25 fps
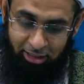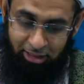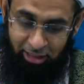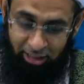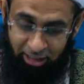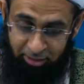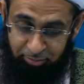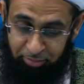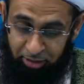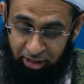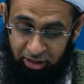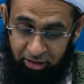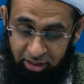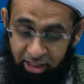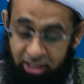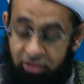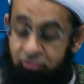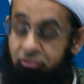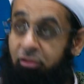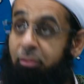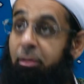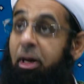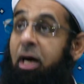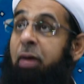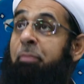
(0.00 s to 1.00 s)
in paradise
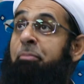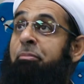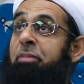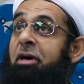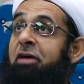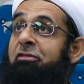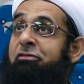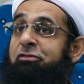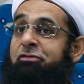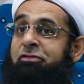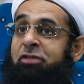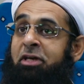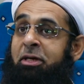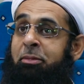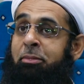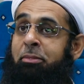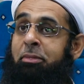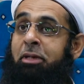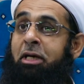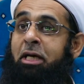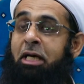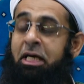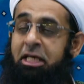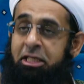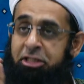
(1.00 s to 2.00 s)
from above them,
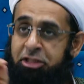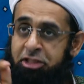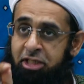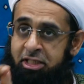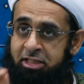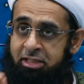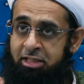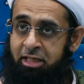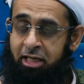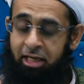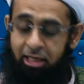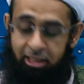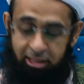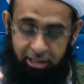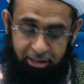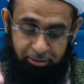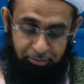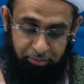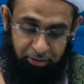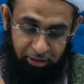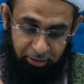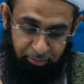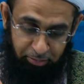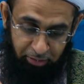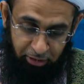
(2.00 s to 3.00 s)
just like the
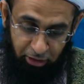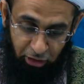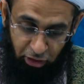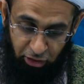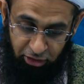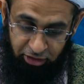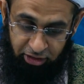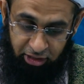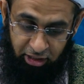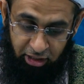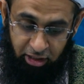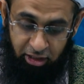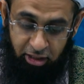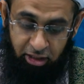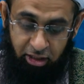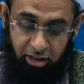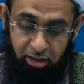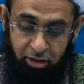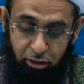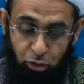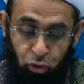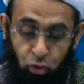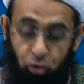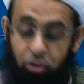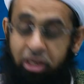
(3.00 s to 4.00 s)
people on the
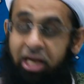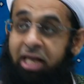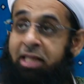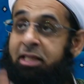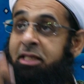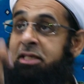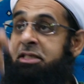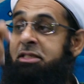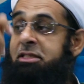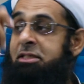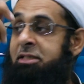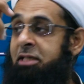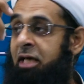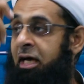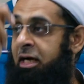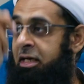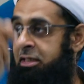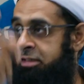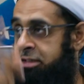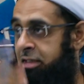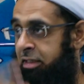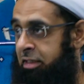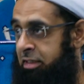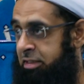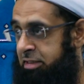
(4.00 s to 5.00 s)
earth look at the
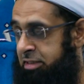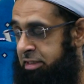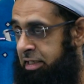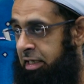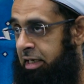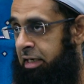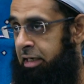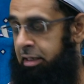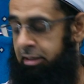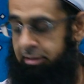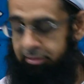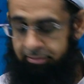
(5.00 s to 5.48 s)
stars in the sky,